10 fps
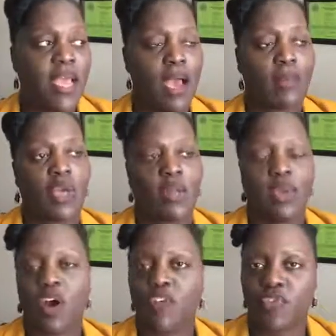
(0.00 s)
I'm going to be
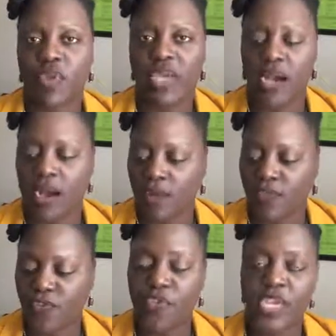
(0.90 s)
offering
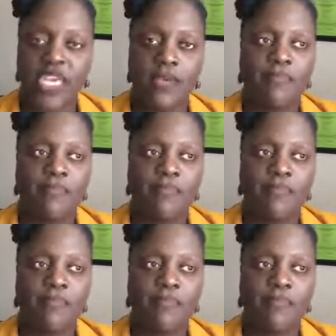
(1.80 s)
free